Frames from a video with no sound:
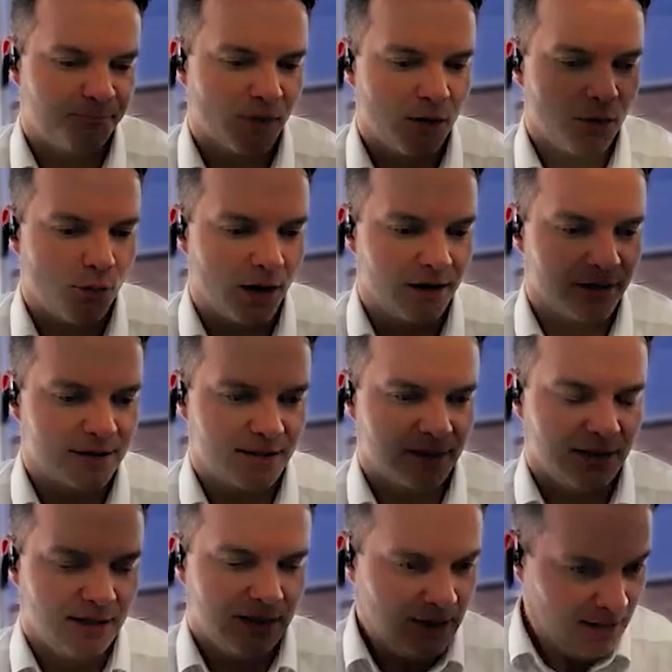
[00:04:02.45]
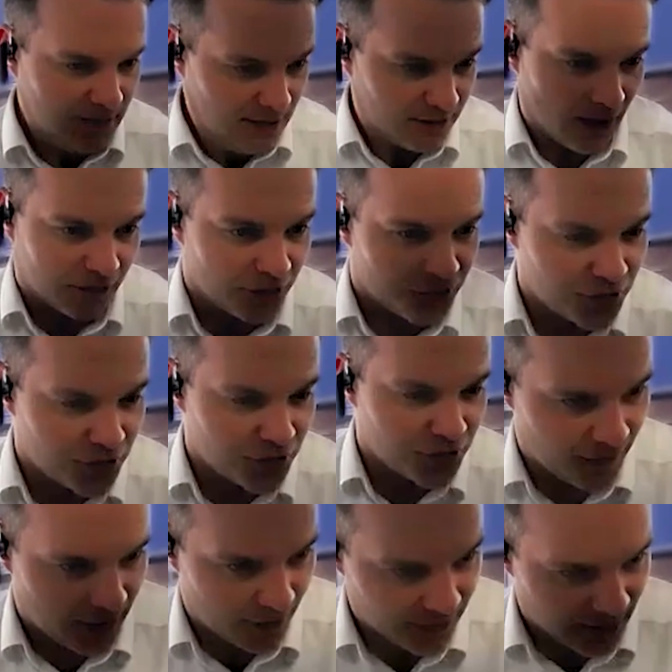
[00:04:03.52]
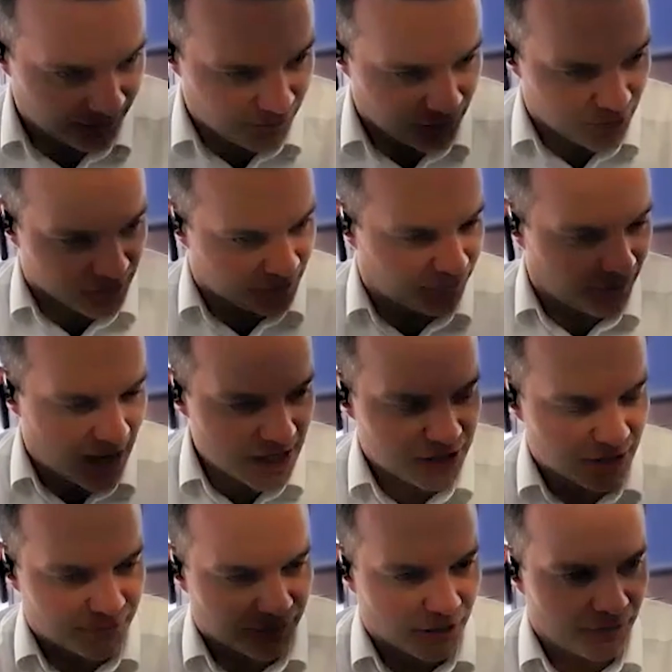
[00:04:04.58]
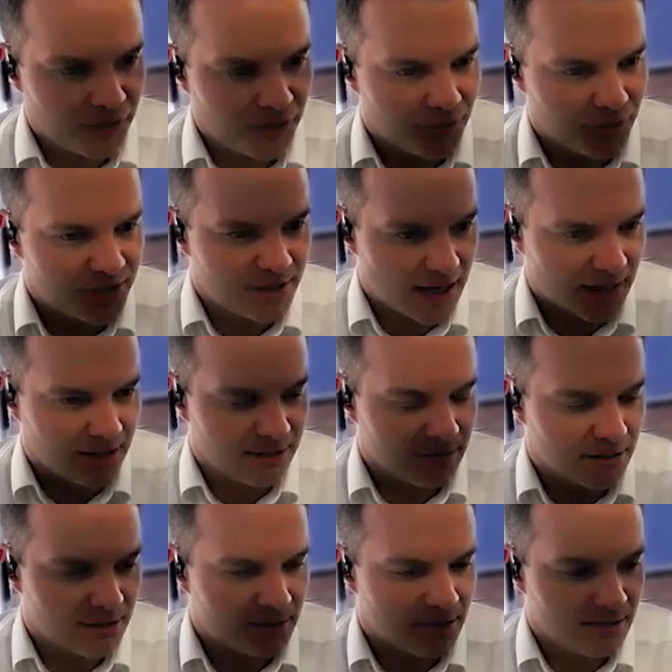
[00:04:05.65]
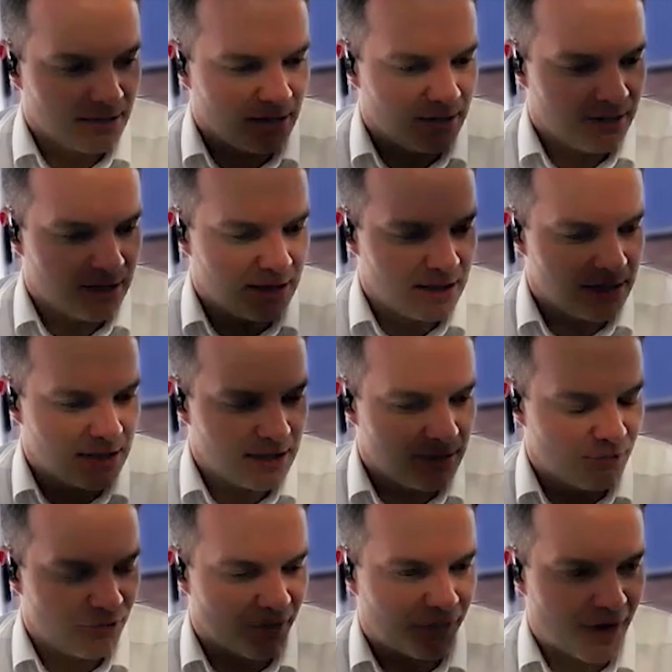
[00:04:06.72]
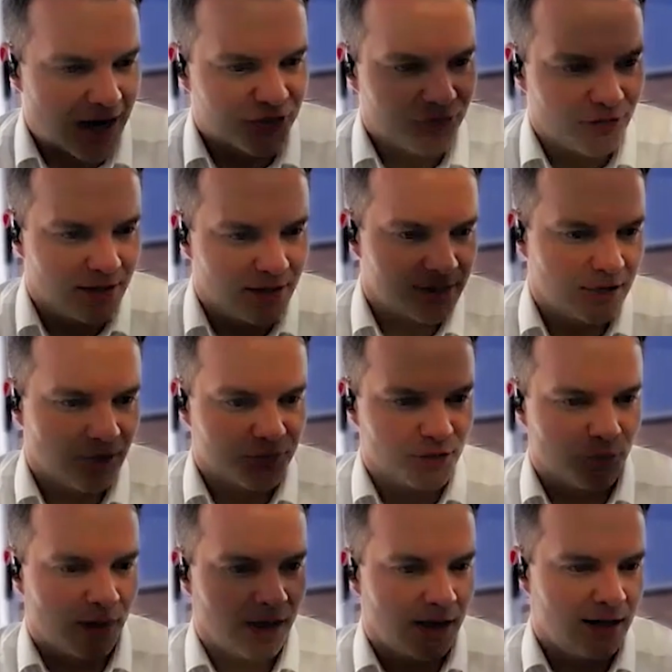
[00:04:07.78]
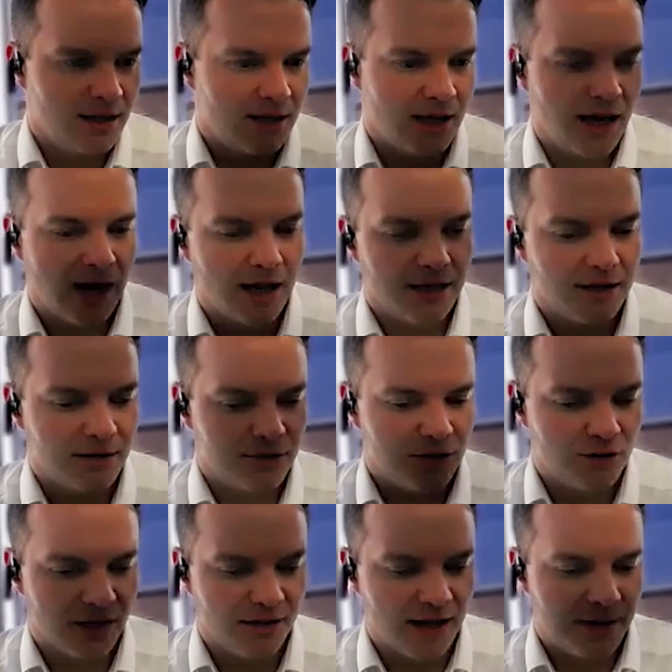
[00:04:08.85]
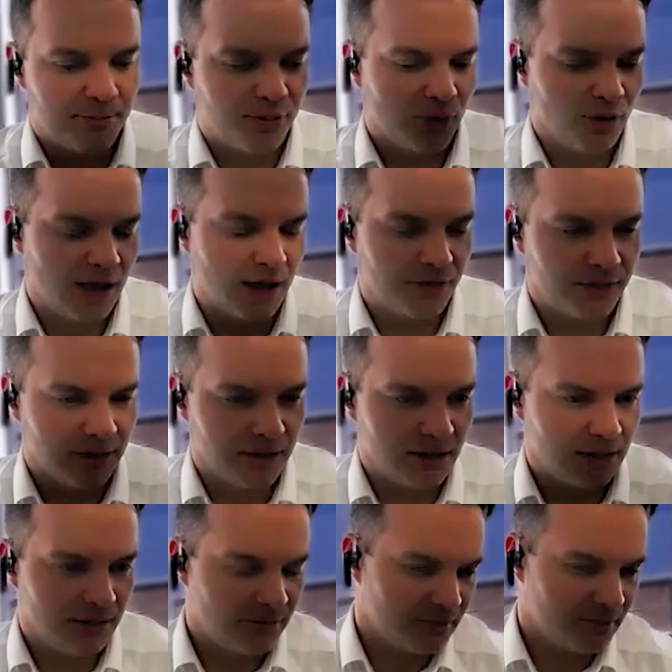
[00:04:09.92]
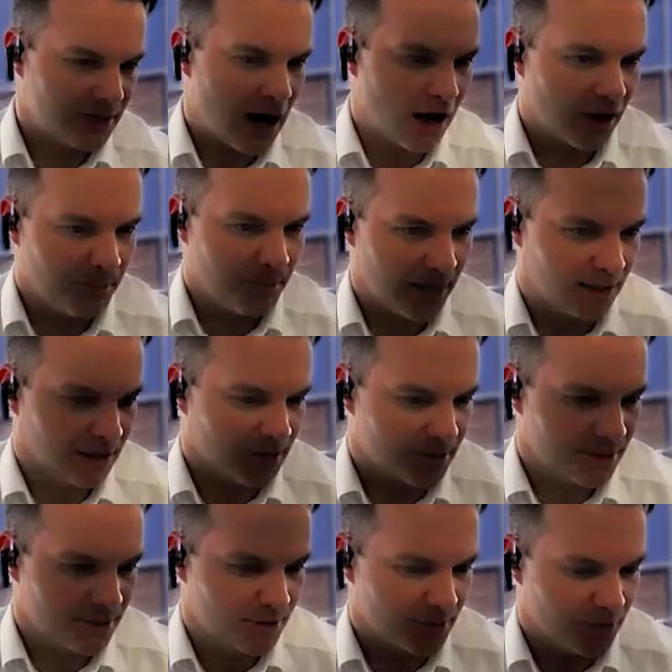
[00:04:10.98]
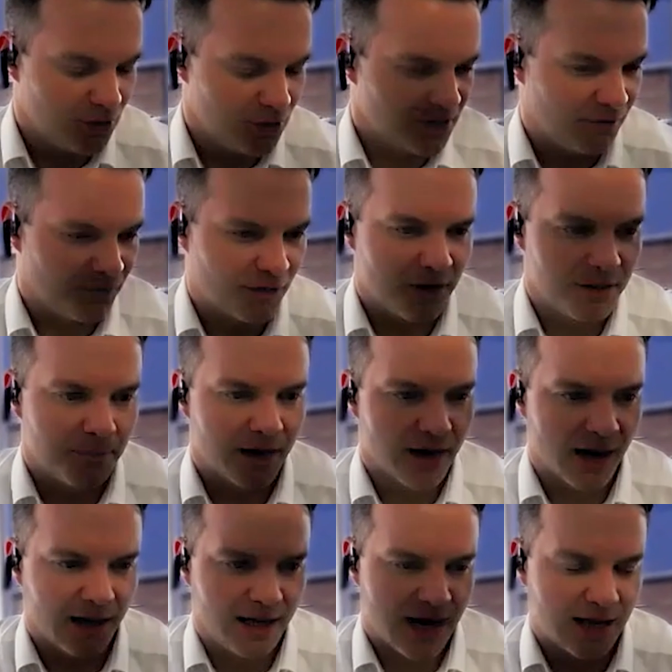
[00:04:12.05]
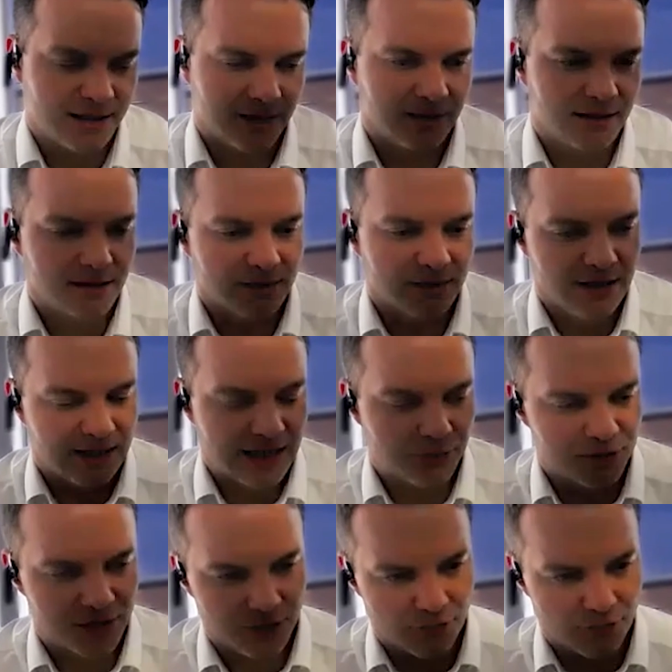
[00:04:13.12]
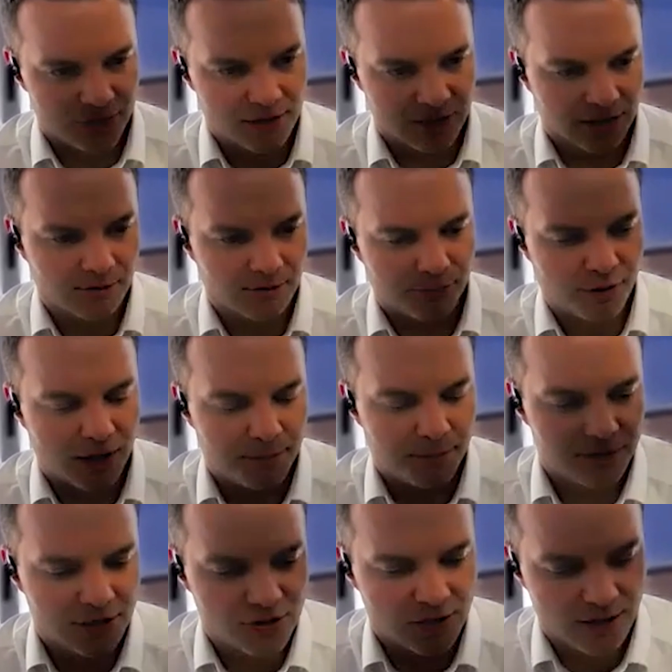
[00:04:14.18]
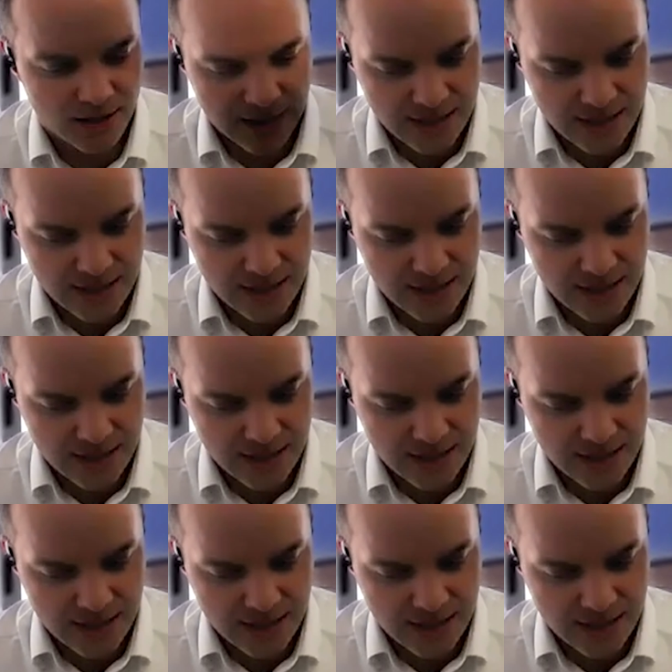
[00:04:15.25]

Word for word: Whereas Dr. Tour found that if you just flatten it for a few seconds, the refractoriness goes away and you can then pull out the target metals using very benign acids. That was the original proposition.